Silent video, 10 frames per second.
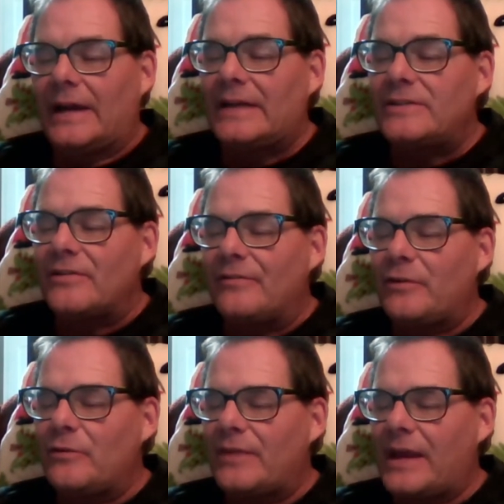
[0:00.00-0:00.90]
and to the
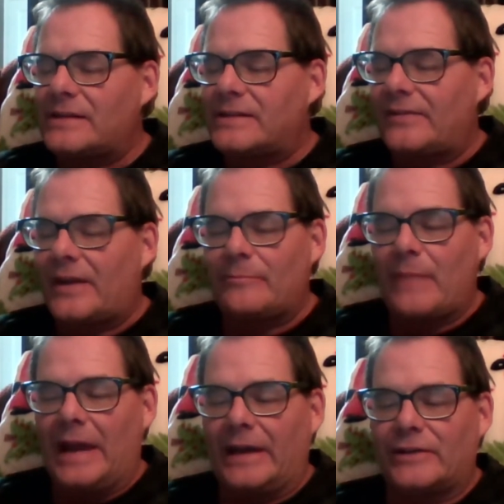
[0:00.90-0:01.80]
few things that they'd
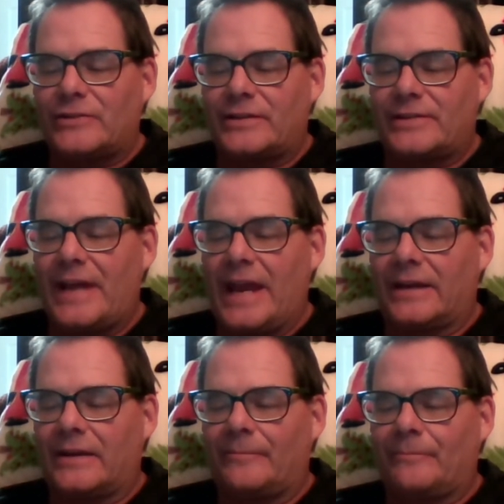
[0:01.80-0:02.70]
managed to
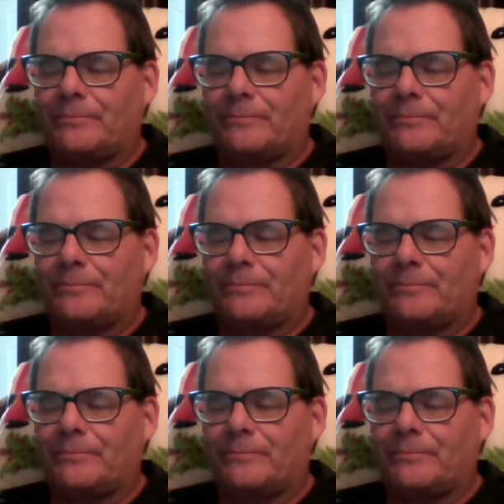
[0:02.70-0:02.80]
take.